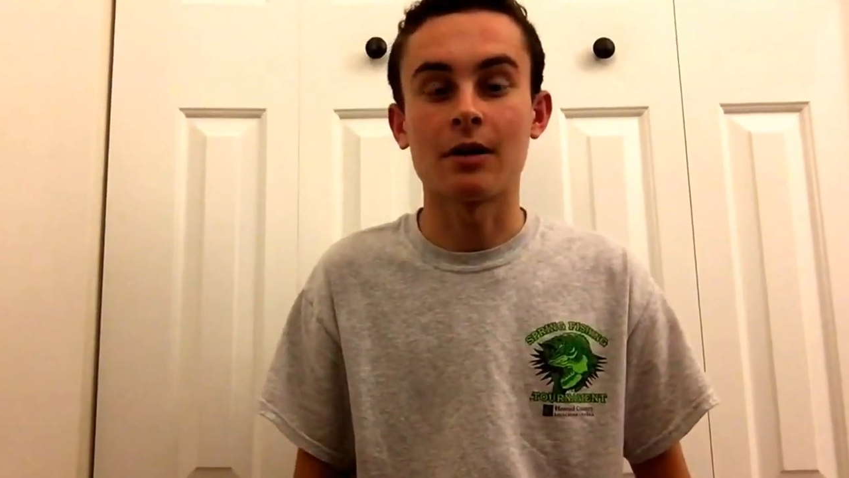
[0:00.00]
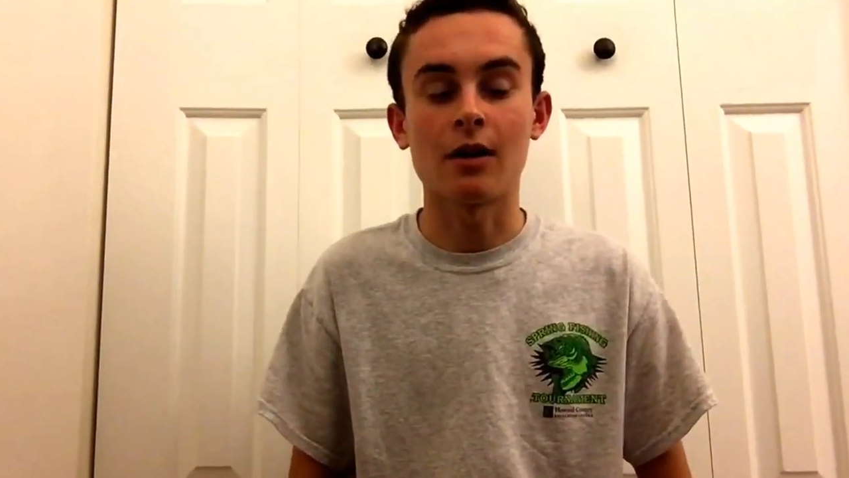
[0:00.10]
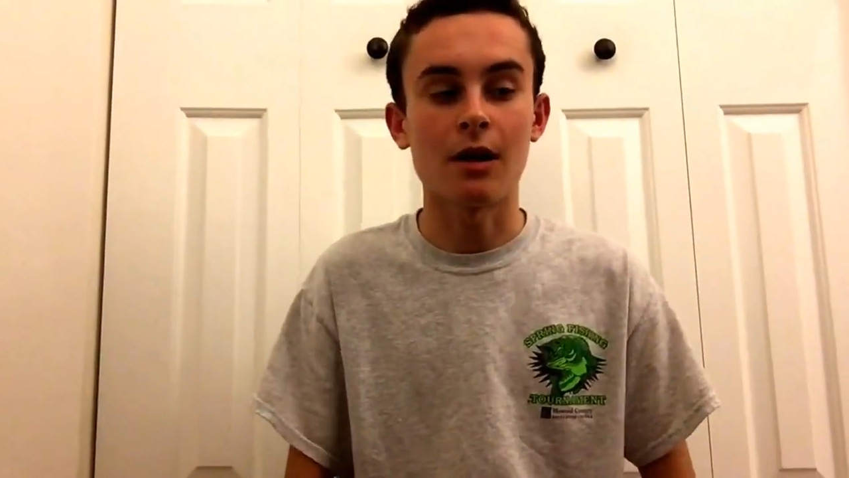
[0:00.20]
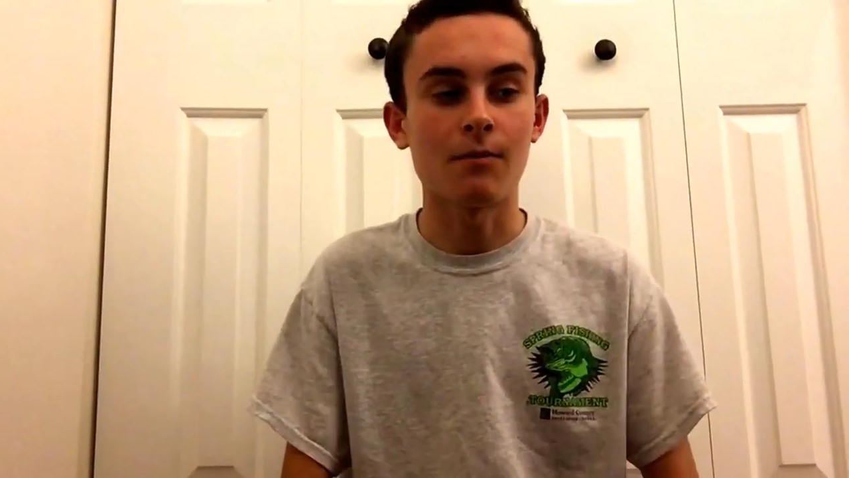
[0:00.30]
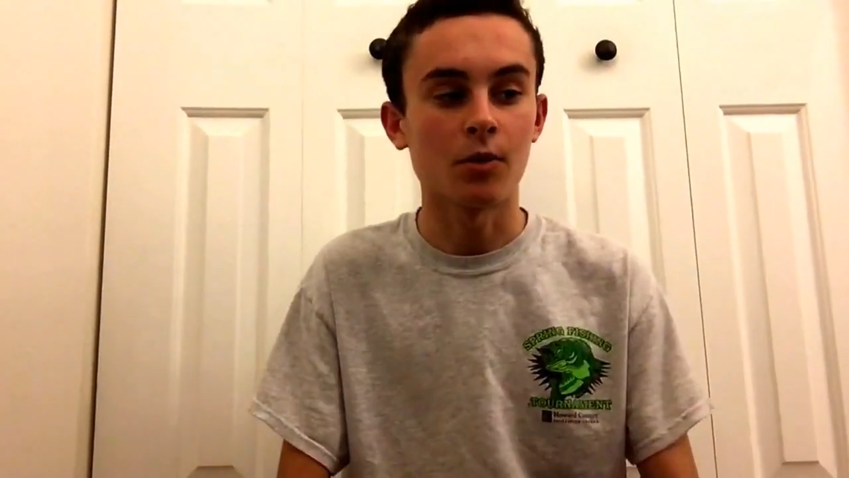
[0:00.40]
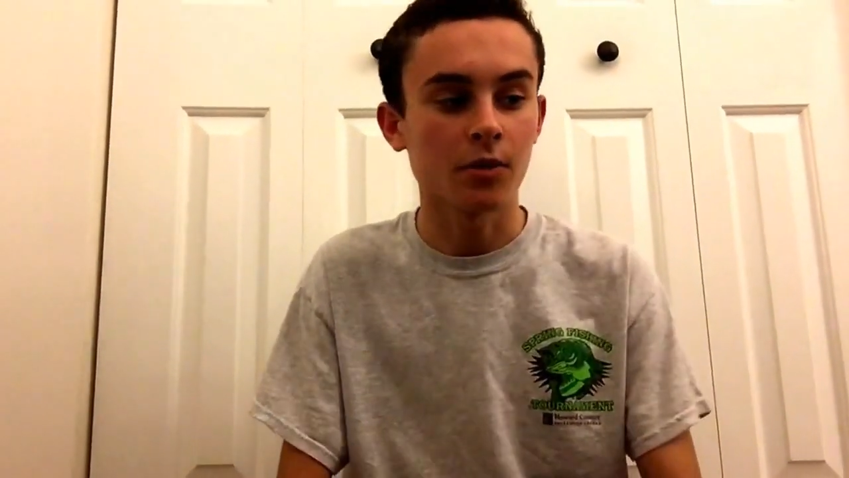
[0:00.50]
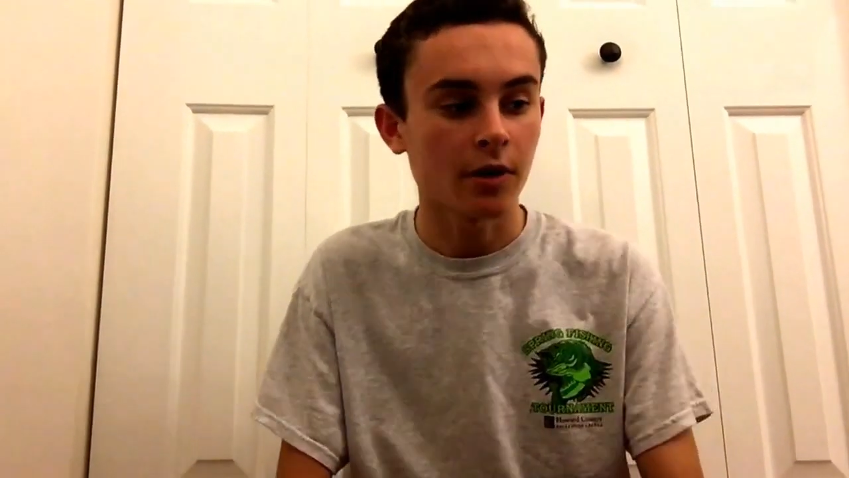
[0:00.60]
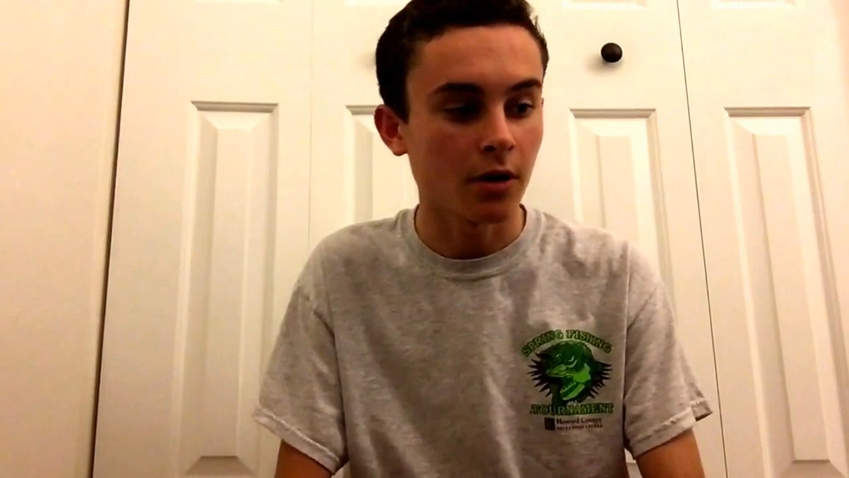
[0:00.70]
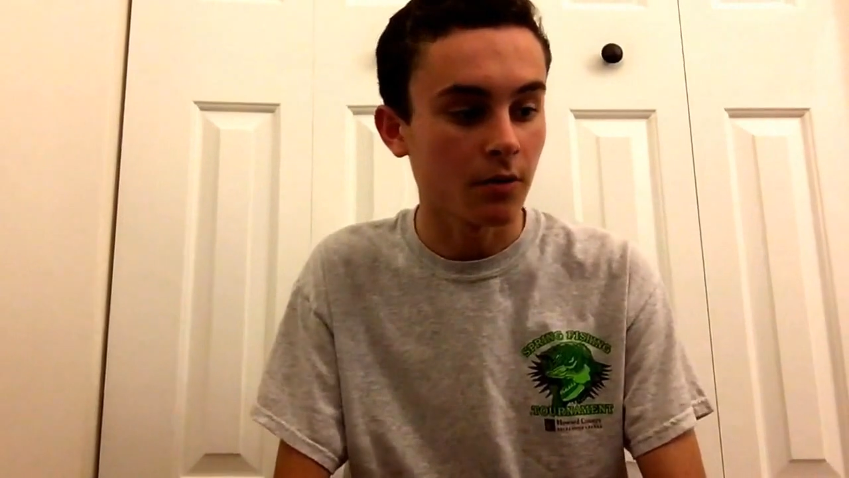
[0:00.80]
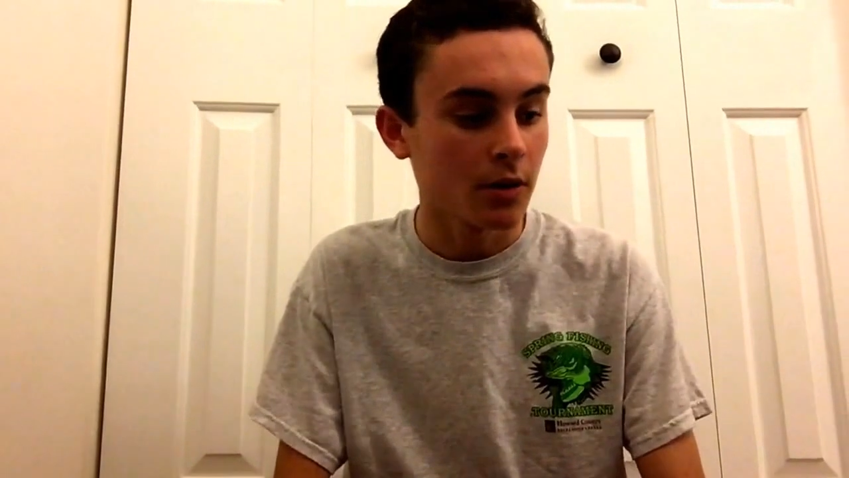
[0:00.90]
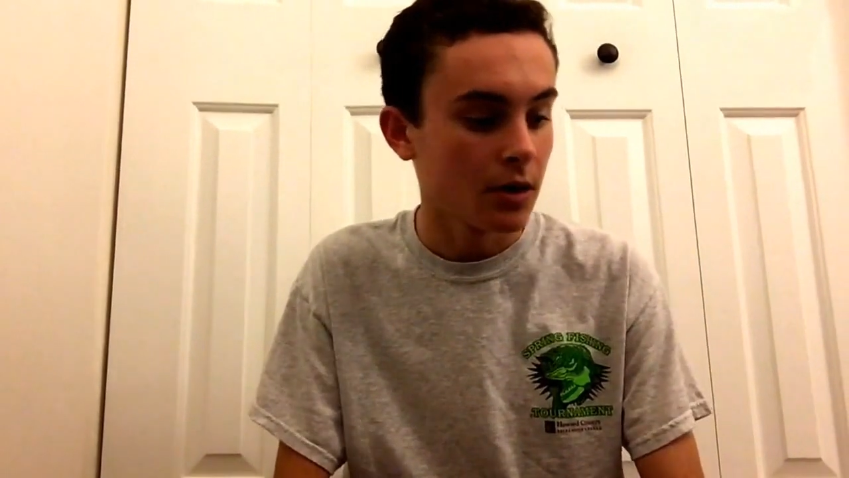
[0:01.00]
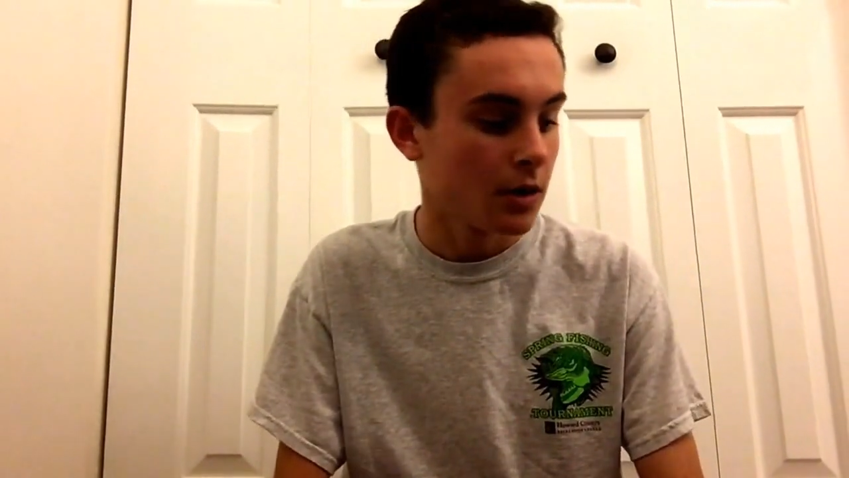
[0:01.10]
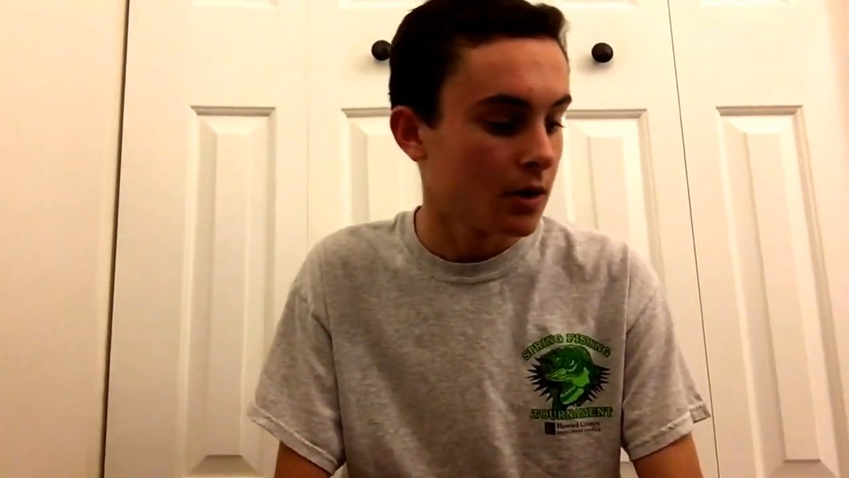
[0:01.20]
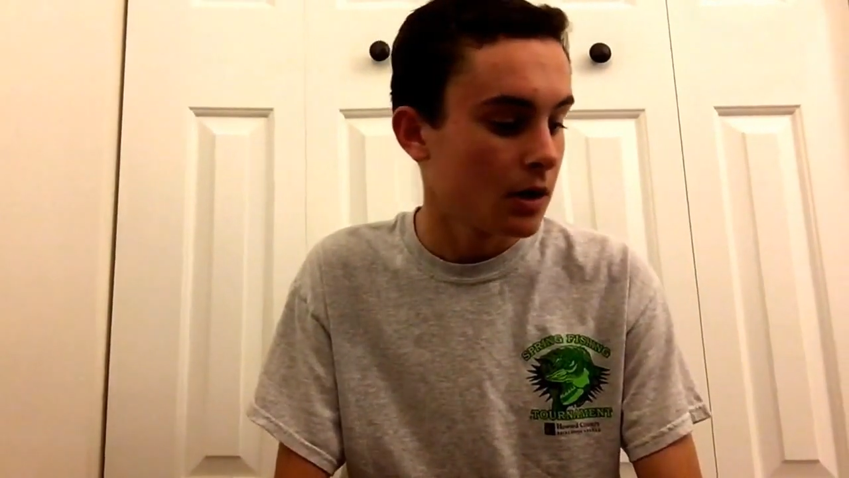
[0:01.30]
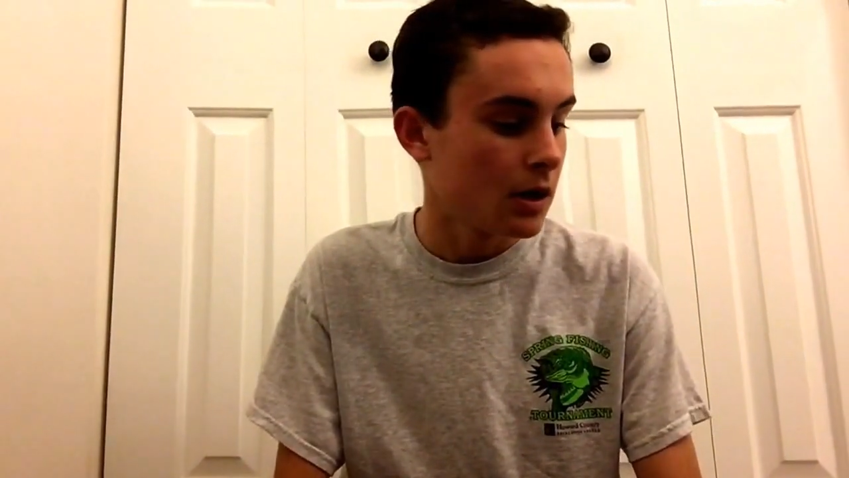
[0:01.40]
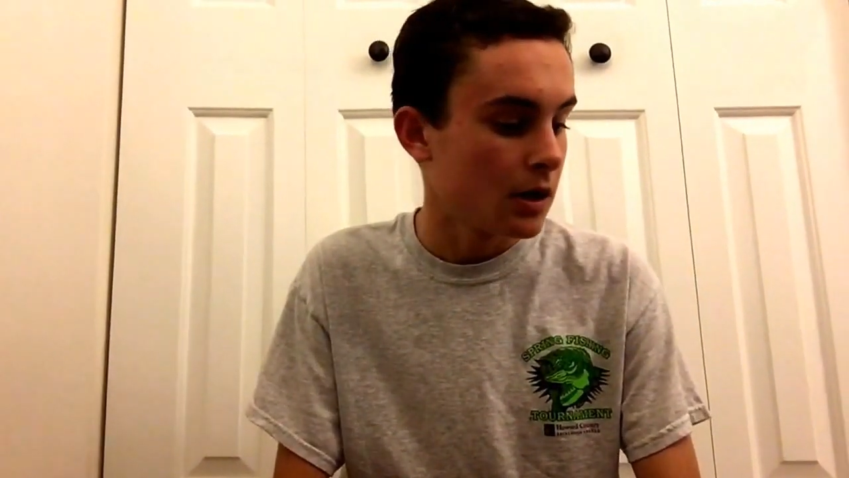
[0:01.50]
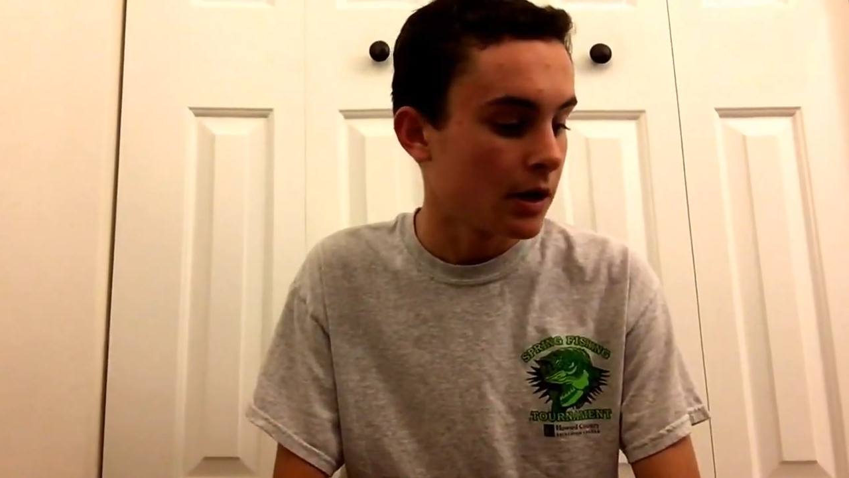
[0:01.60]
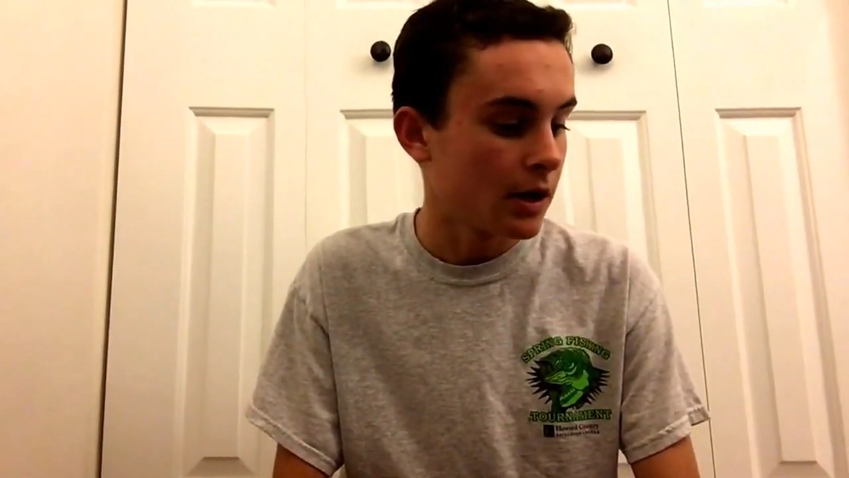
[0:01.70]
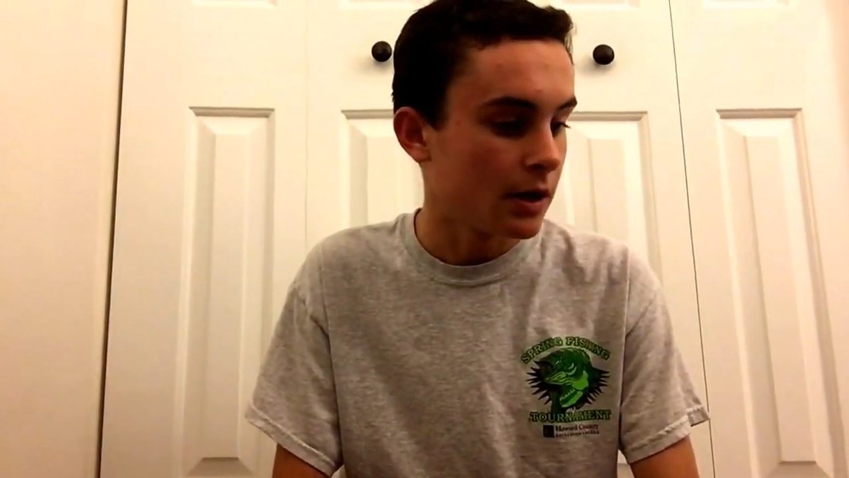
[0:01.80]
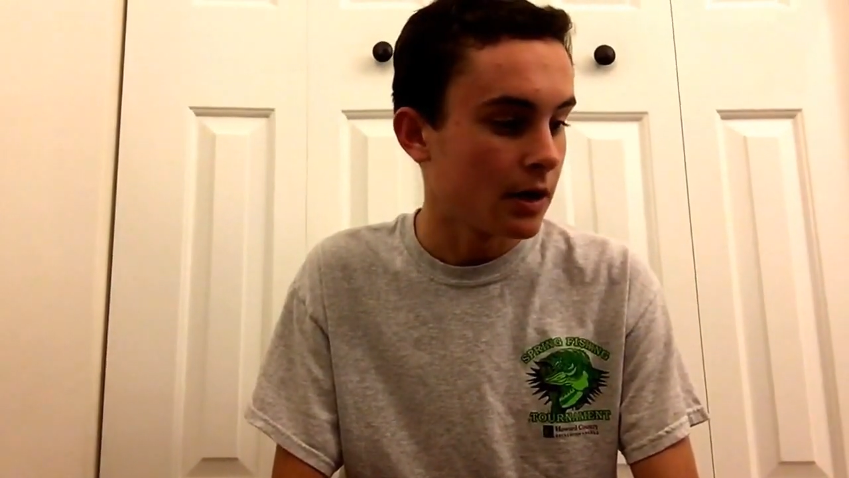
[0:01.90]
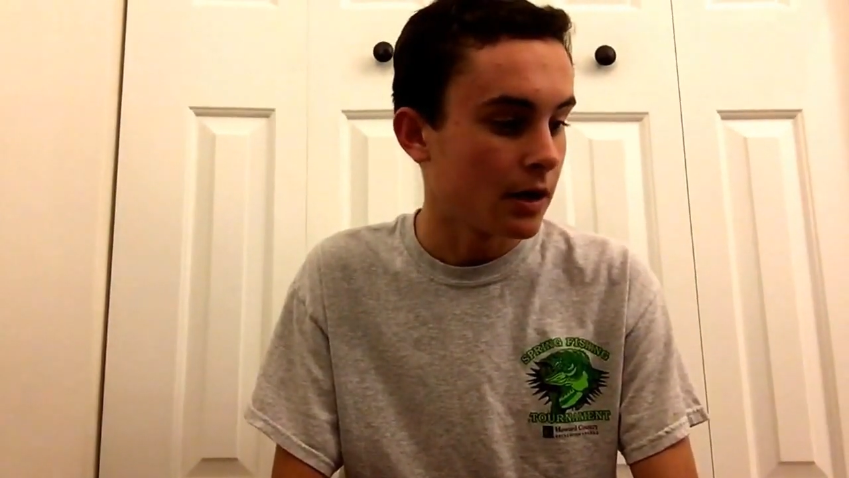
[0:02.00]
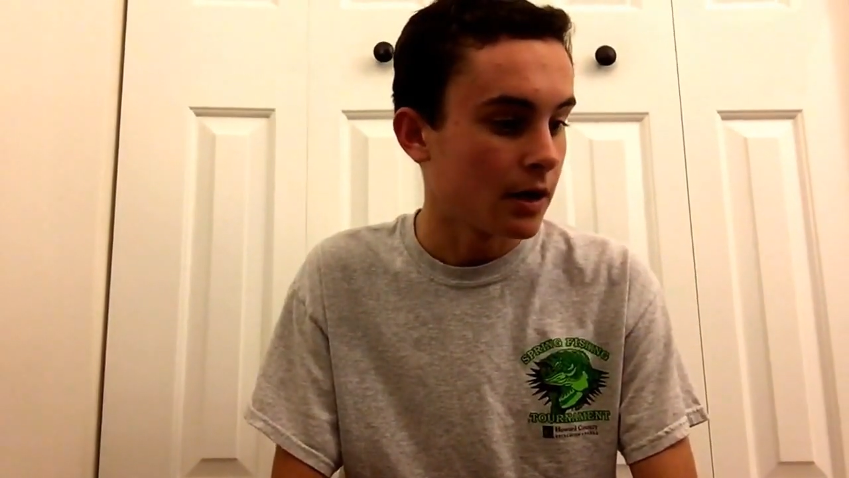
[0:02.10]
a lot more though, and